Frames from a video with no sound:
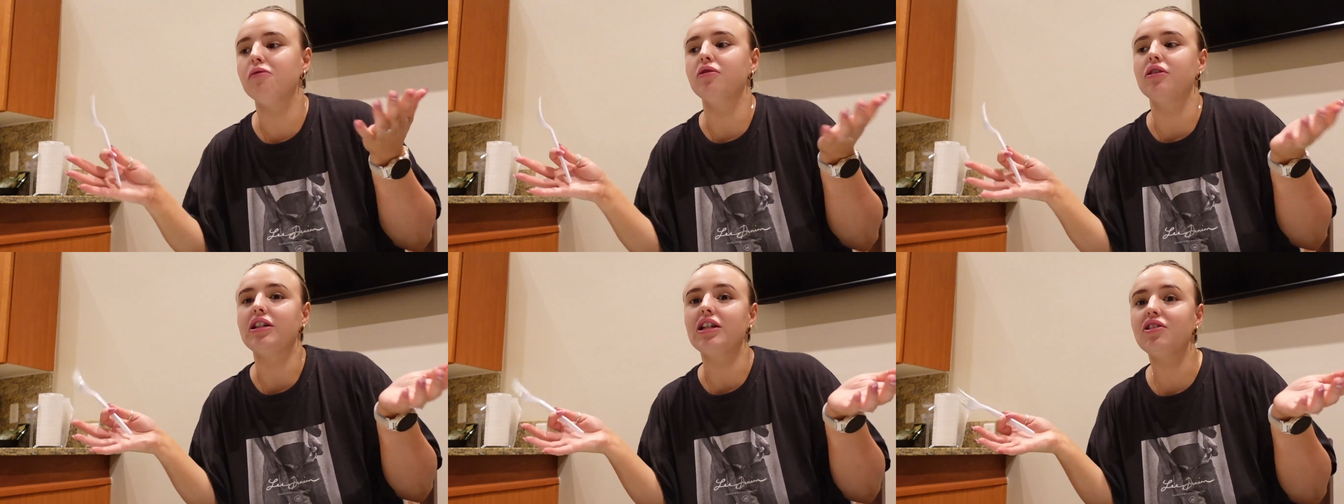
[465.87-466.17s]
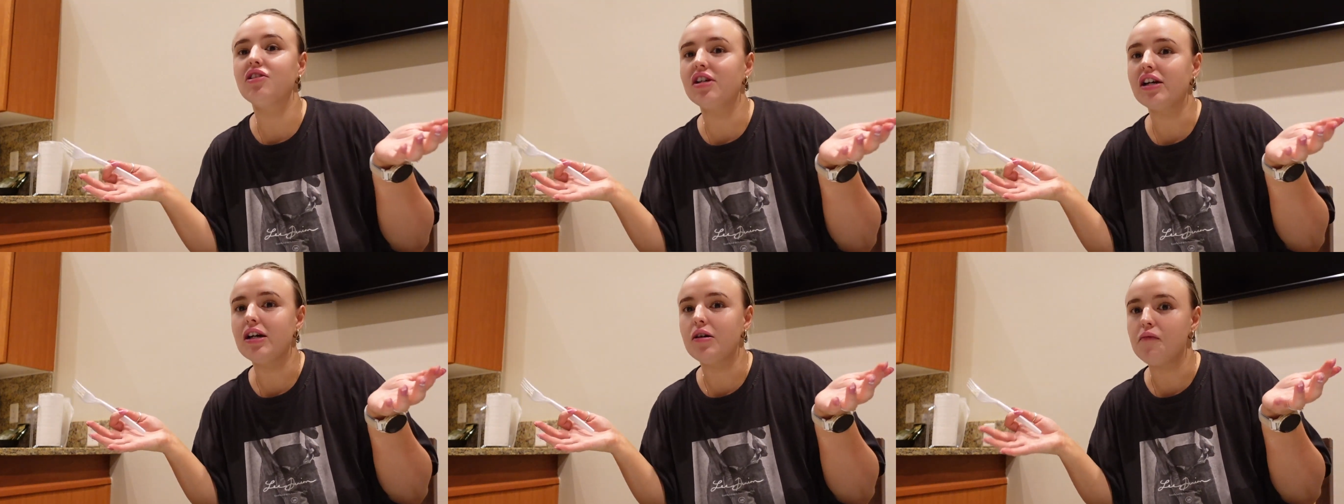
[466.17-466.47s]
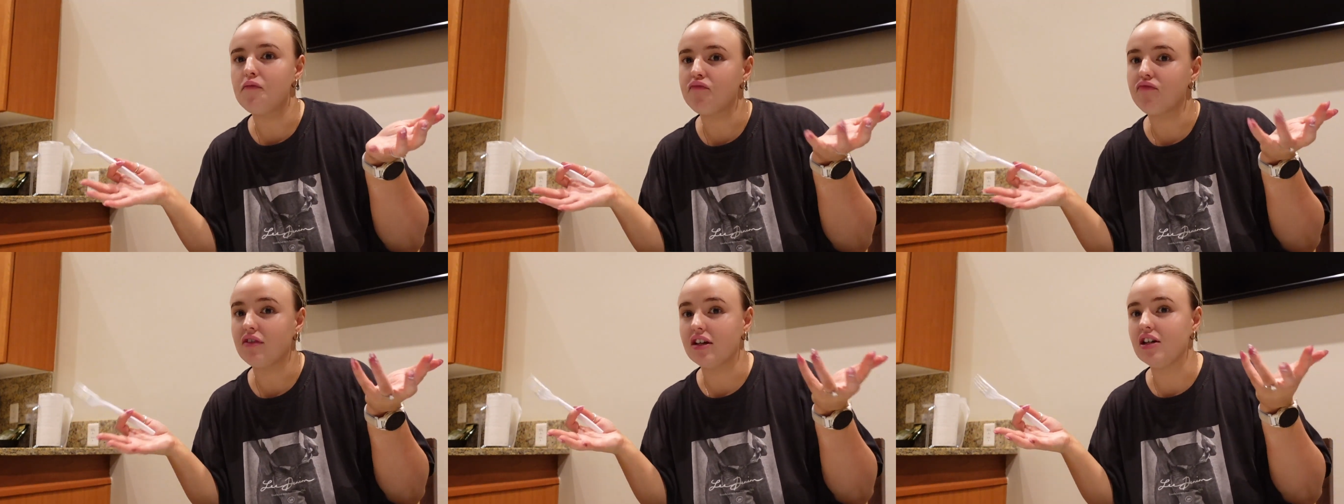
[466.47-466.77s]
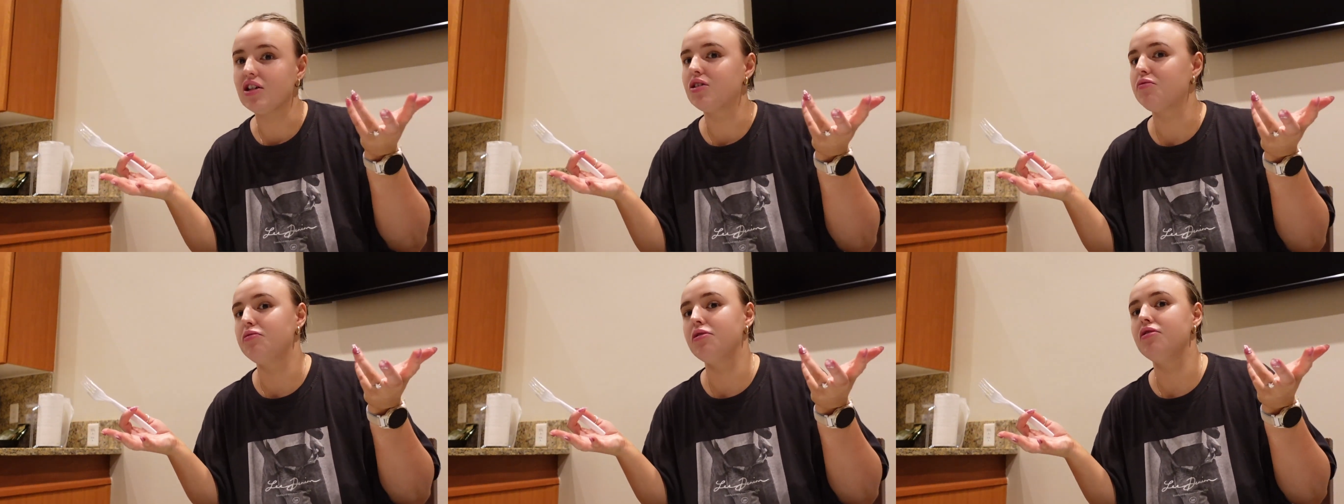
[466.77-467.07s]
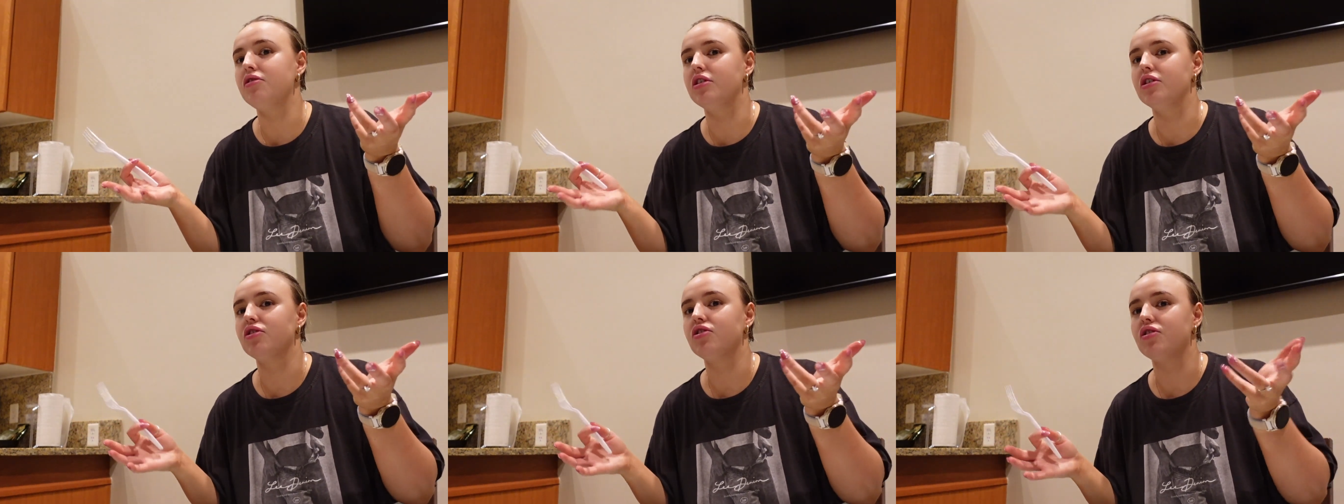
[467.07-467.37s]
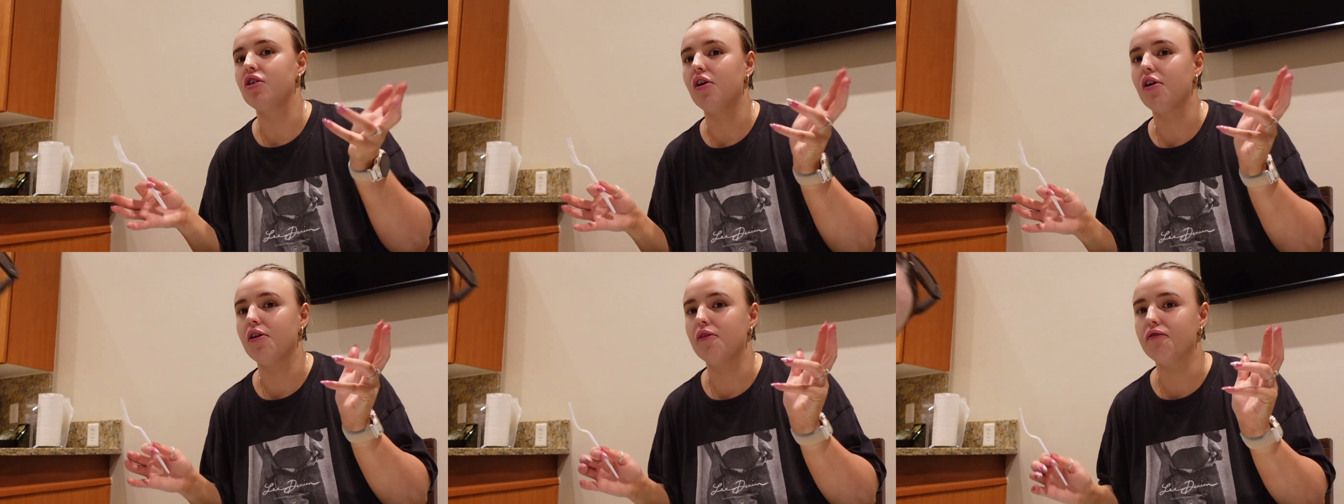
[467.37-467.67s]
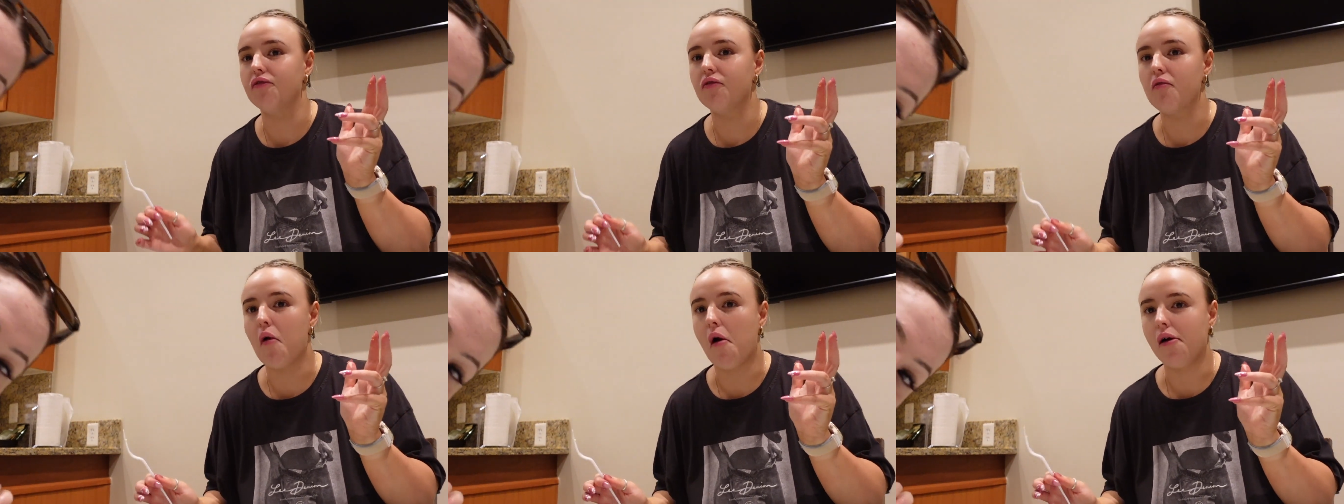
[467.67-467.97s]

well that's our experience of